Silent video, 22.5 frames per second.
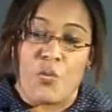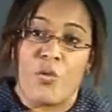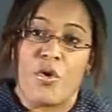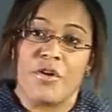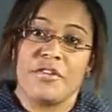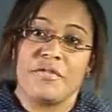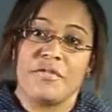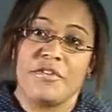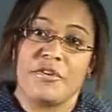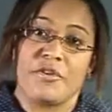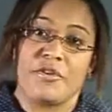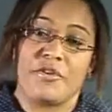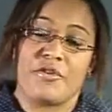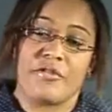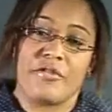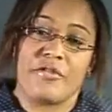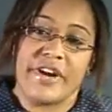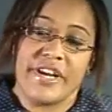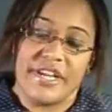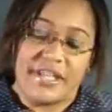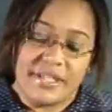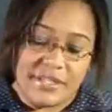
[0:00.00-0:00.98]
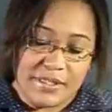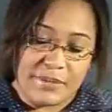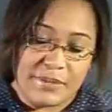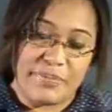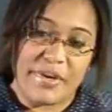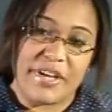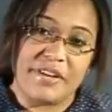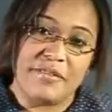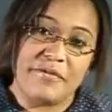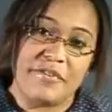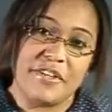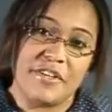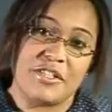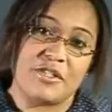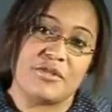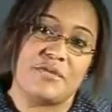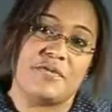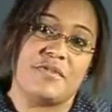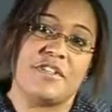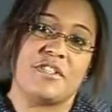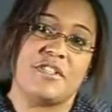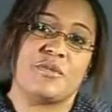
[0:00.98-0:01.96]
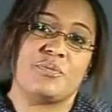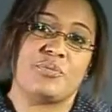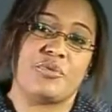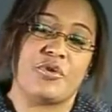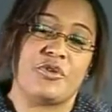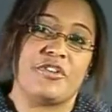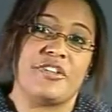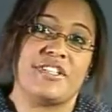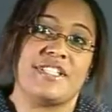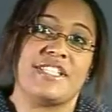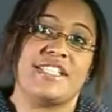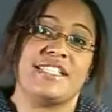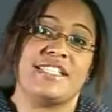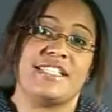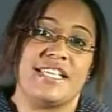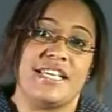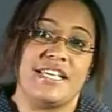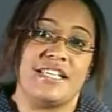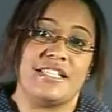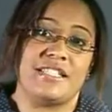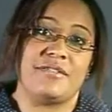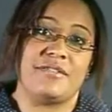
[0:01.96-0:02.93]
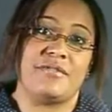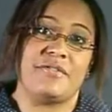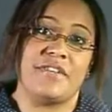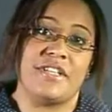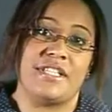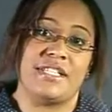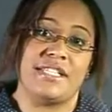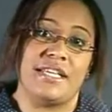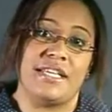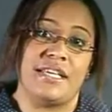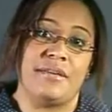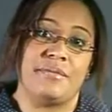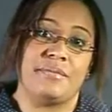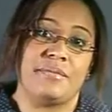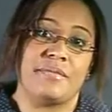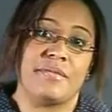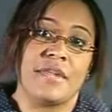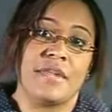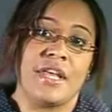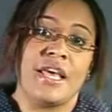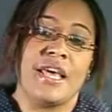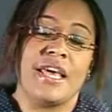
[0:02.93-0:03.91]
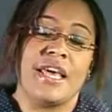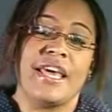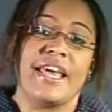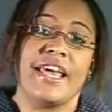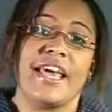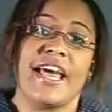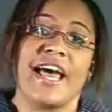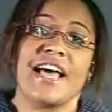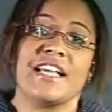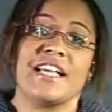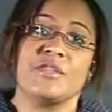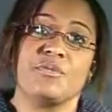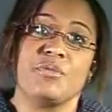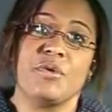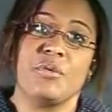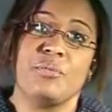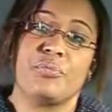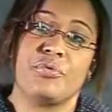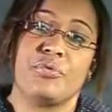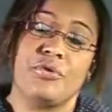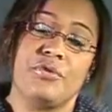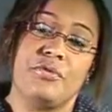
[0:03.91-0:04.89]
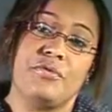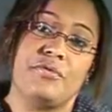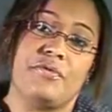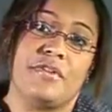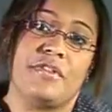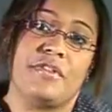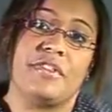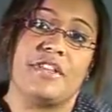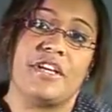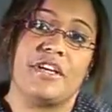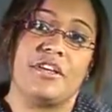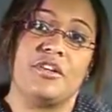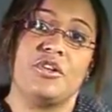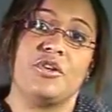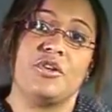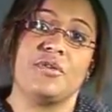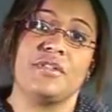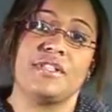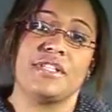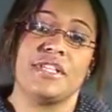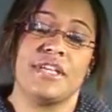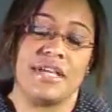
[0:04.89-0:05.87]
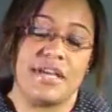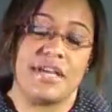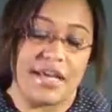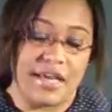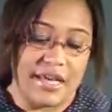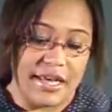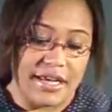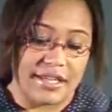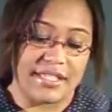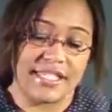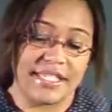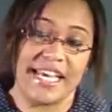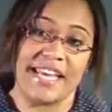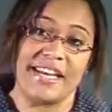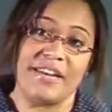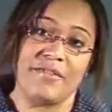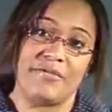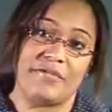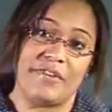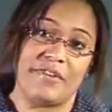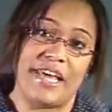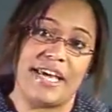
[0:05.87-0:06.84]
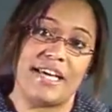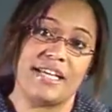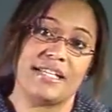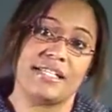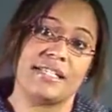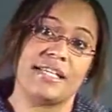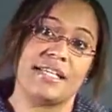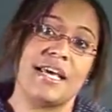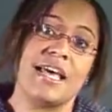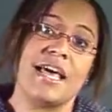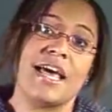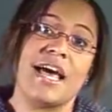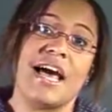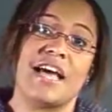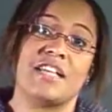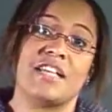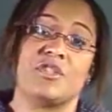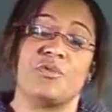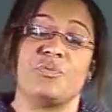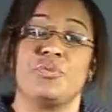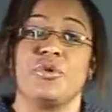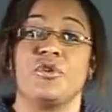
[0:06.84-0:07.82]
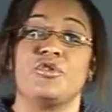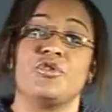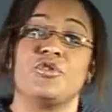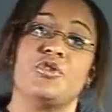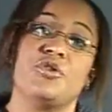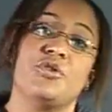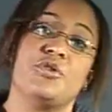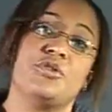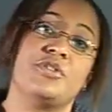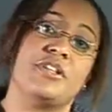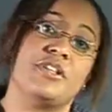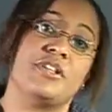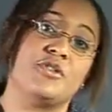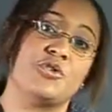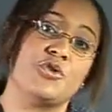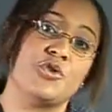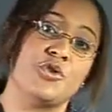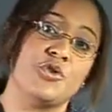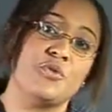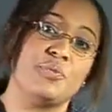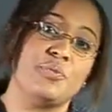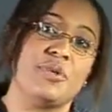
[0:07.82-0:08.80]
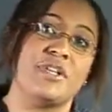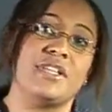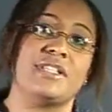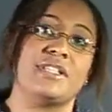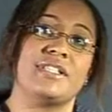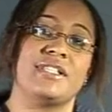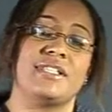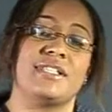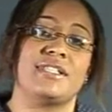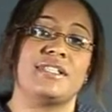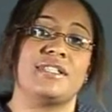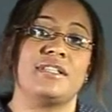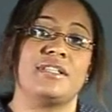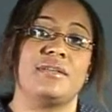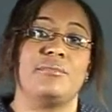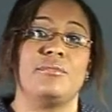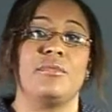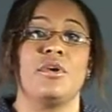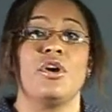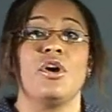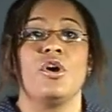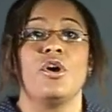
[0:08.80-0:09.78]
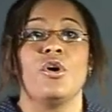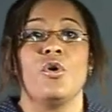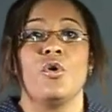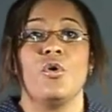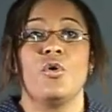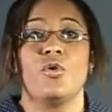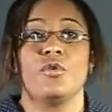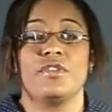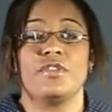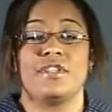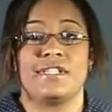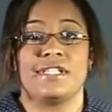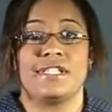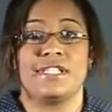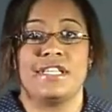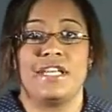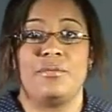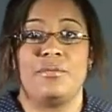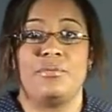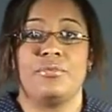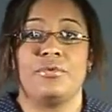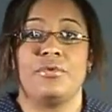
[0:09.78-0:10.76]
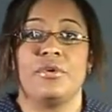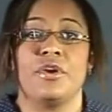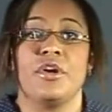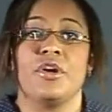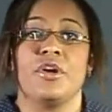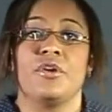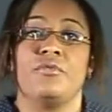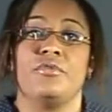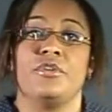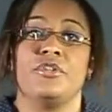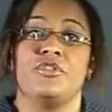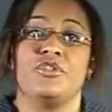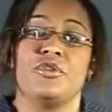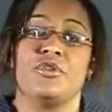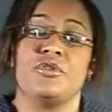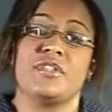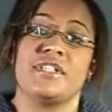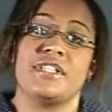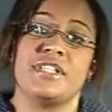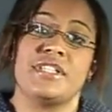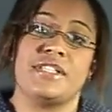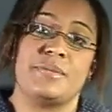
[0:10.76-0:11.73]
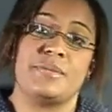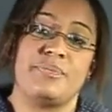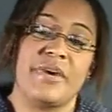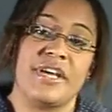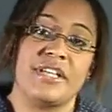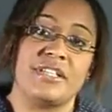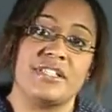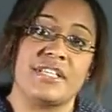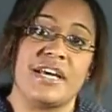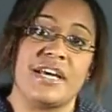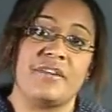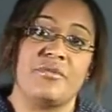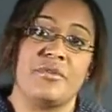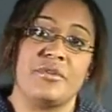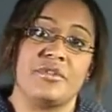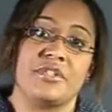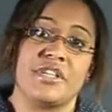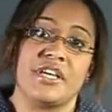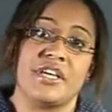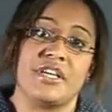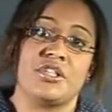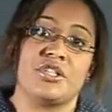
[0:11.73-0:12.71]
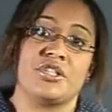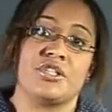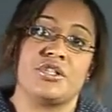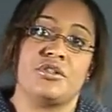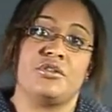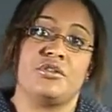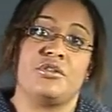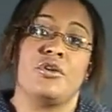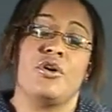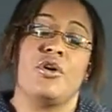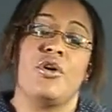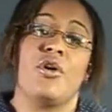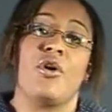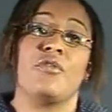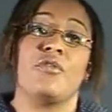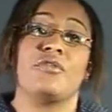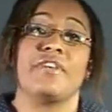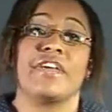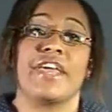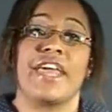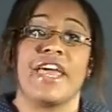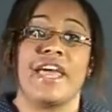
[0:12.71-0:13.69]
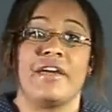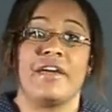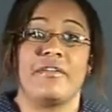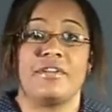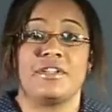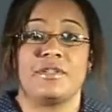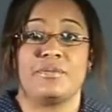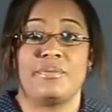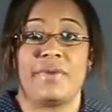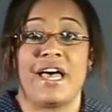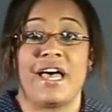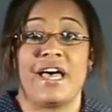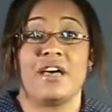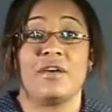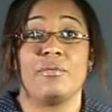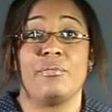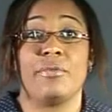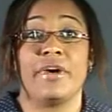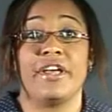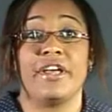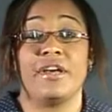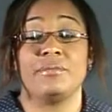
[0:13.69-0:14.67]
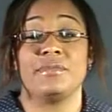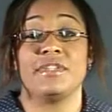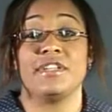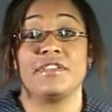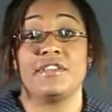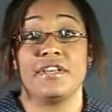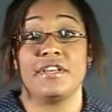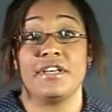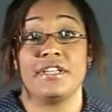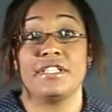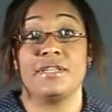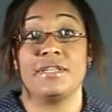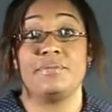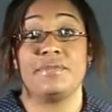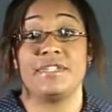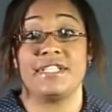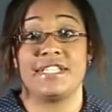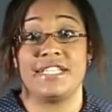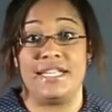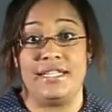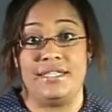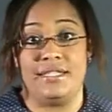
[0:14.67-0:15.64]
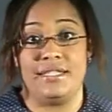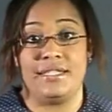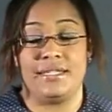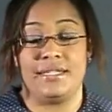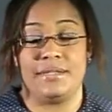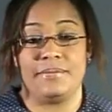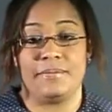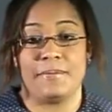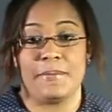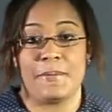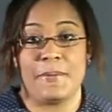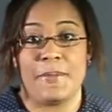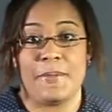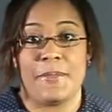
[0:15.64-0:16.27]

One of the great benefits of this product is ease of fitting. It has been proven that using a TENA flex as opposed to using a two-piece system or the slip reduces bend and rotation of the carer's back by up to thirty percent.